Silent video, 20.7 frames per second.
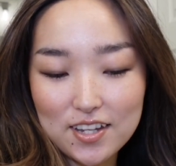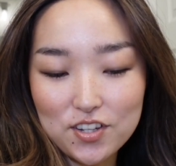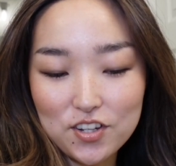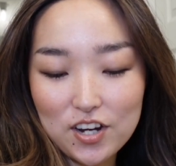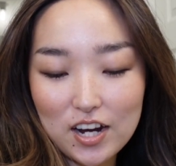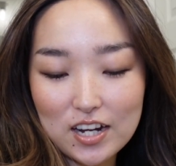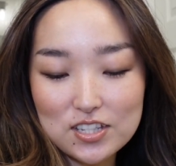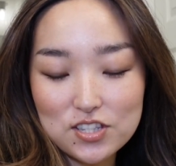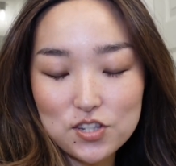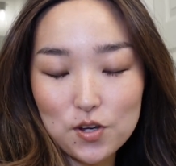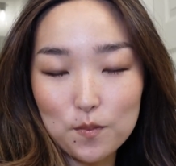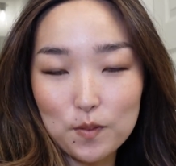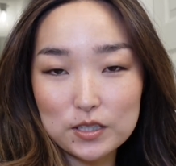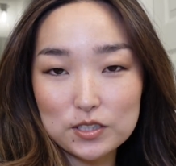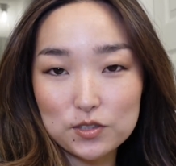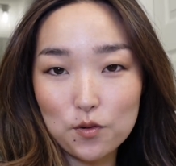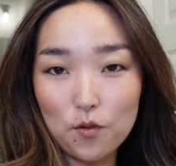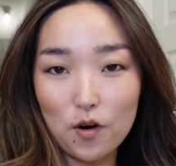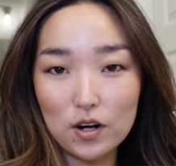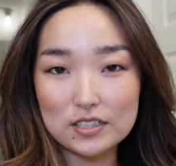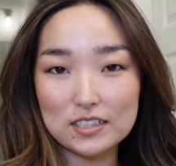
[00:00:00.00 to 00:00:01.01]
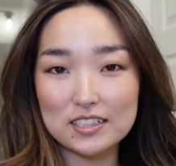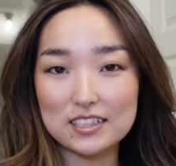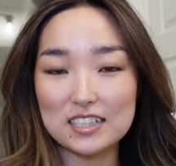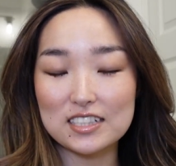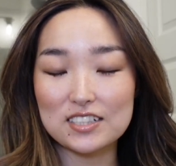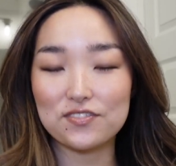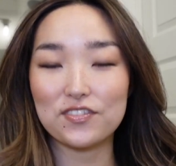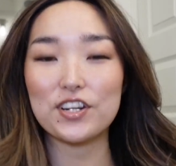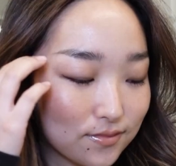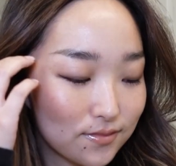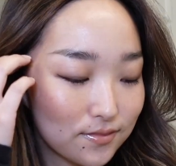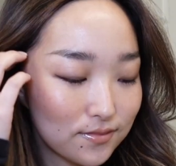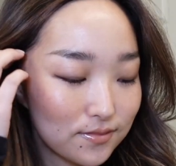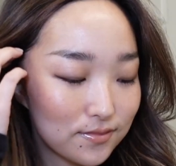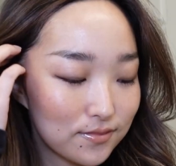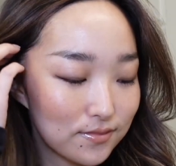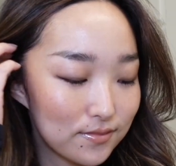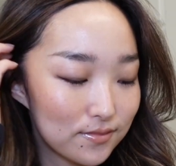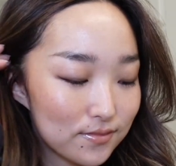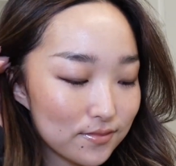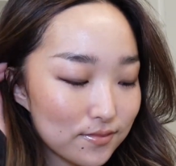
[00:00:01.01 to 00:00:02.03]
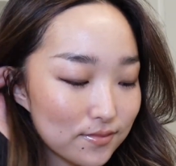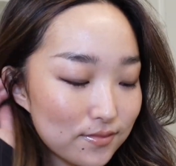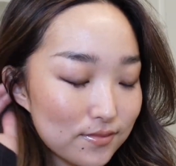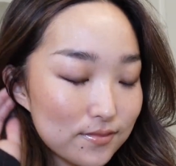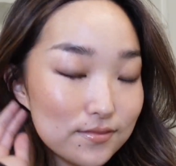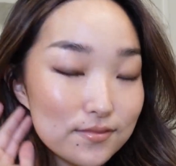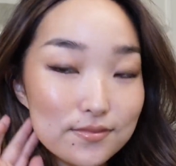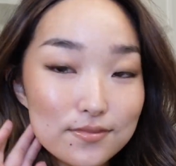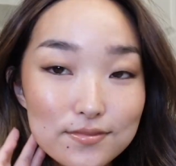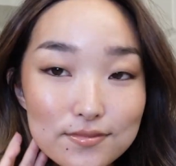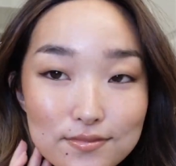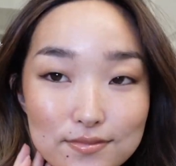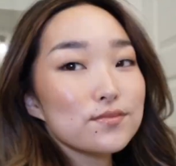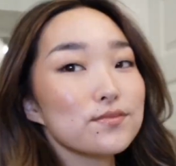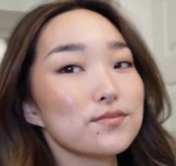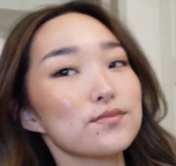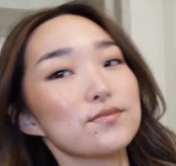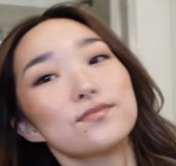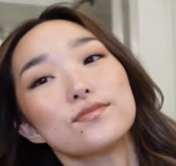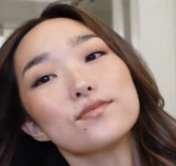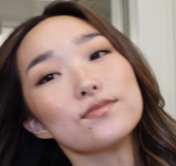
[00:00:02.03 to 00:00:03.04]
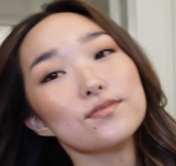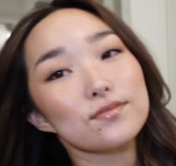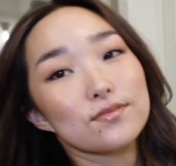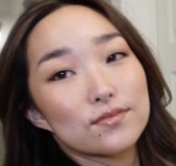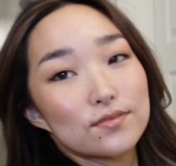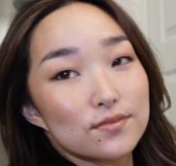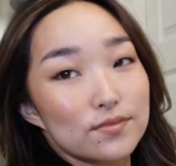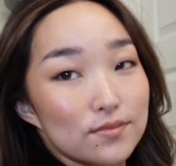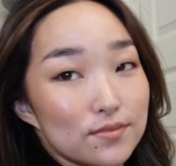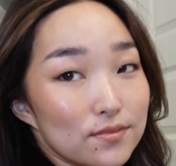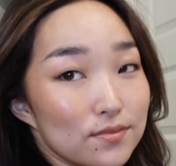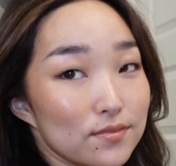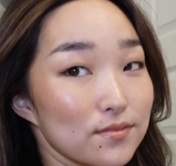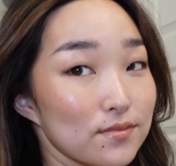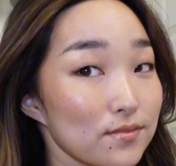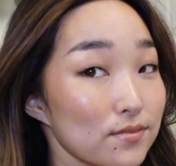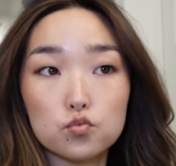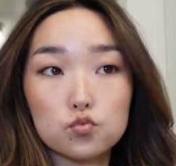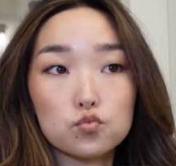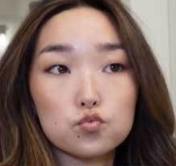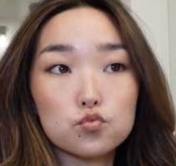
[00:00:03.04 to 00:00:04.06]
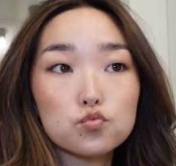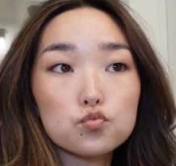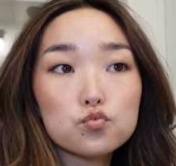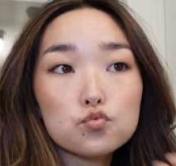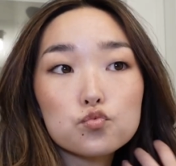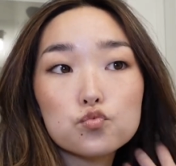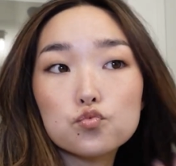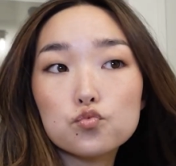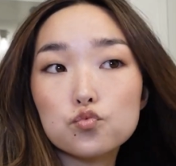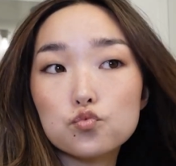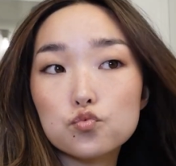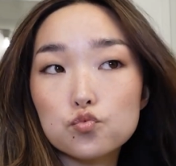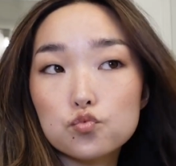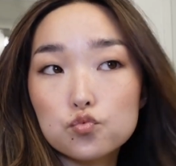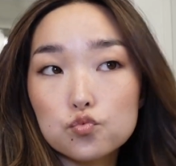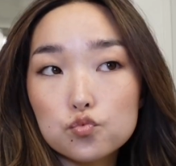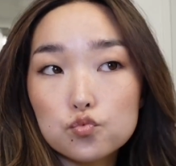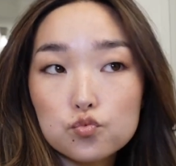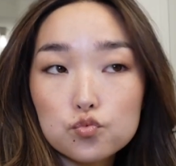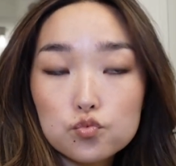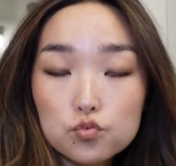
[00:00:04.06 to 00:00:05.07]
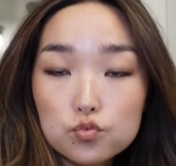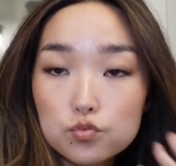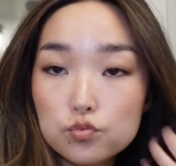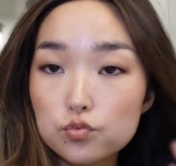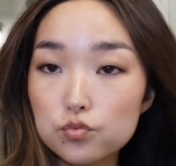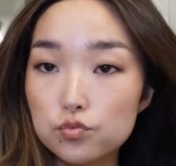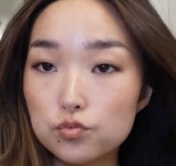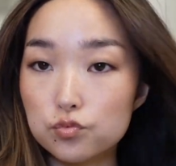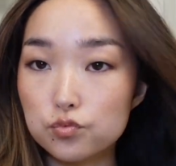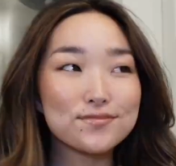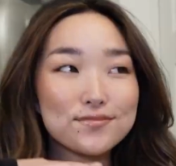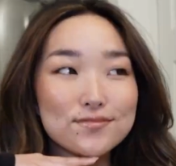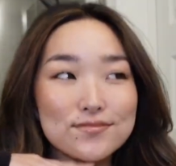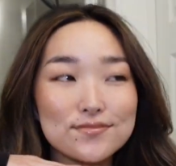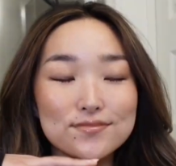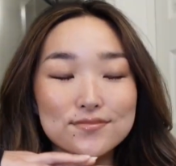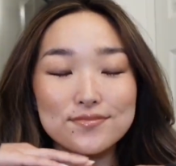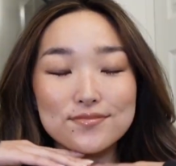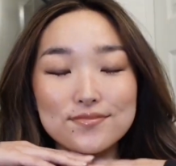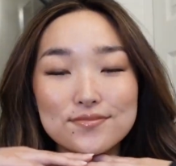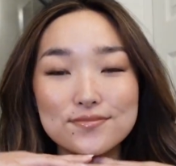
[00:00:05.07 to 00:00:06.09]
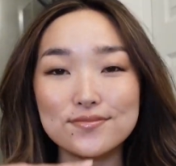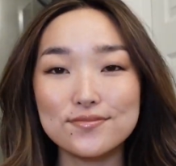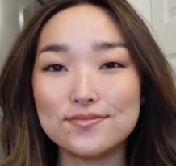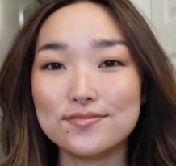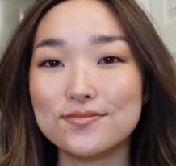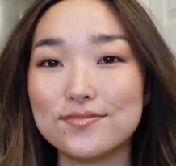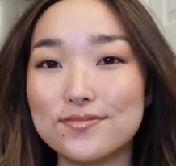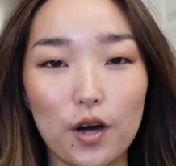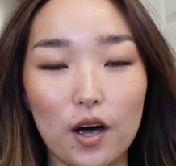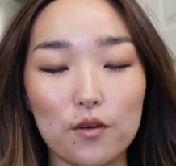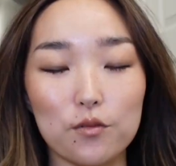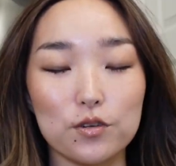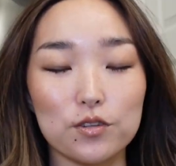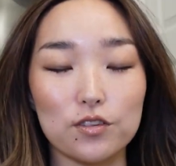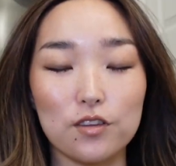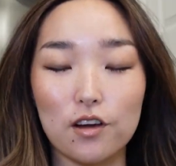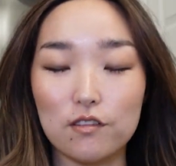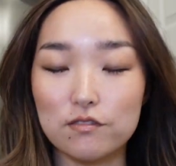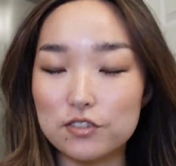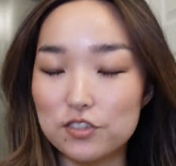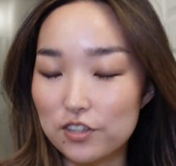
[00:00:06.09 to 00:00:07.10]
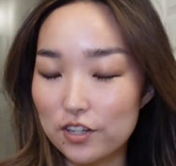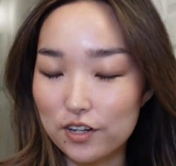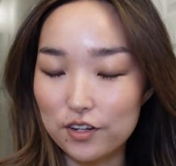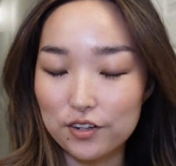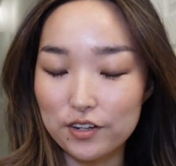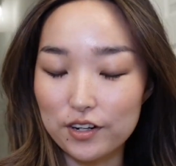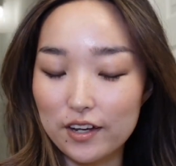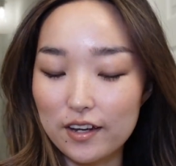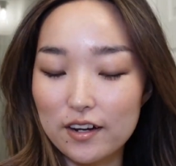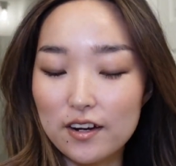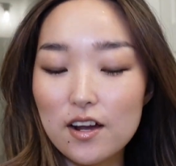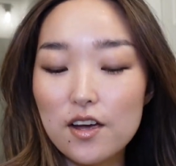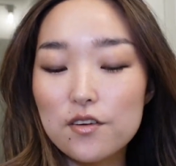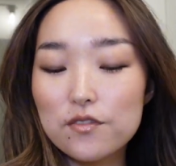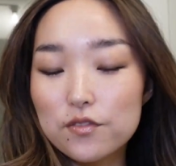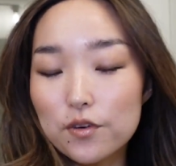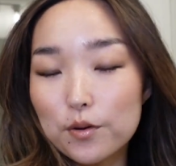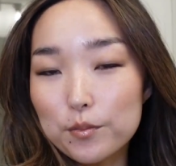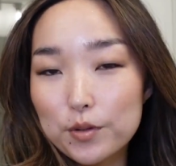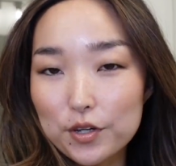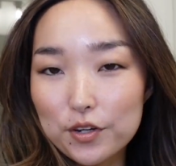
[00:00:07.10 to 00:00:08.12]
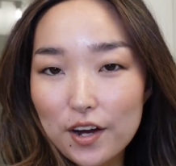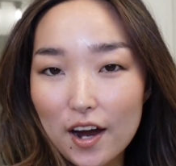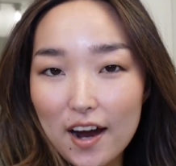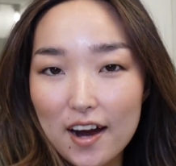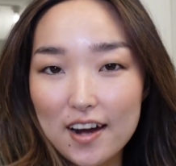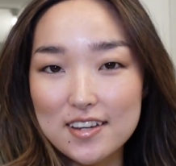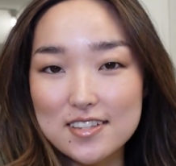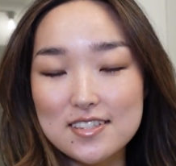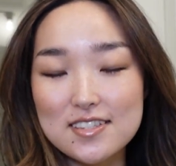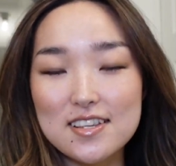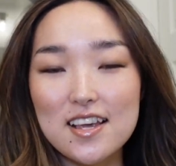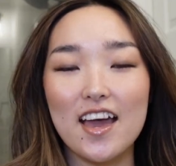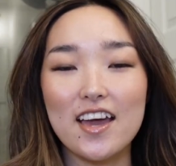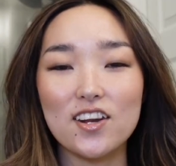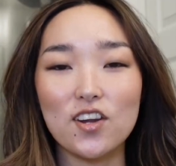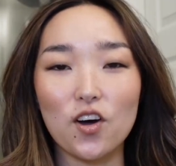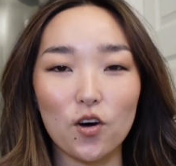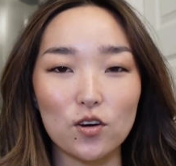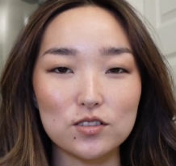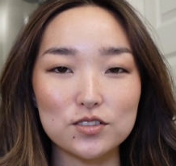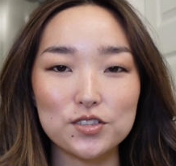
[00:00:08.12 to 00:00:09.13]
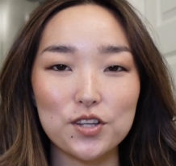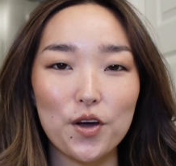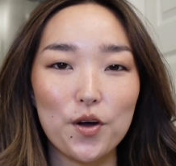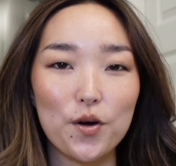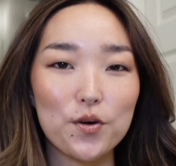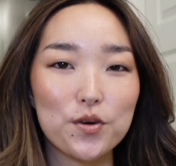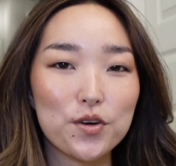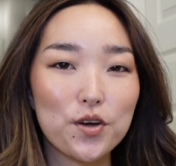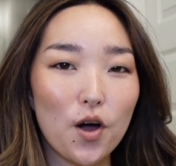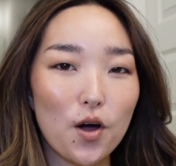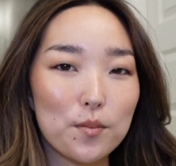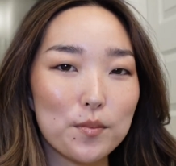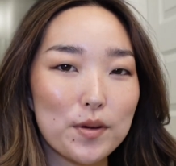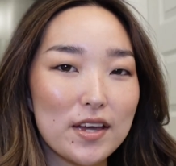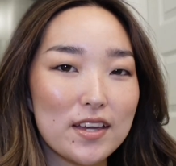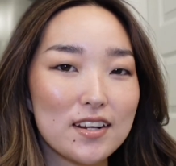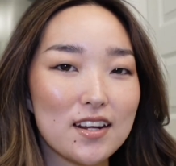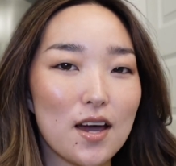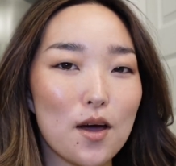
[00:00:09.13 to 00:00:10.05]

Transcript: you guys so much for watching this video. I hope you guys learned something from this video. Comment down below what was helpful for you. I would love to hear it from you guys. And also comment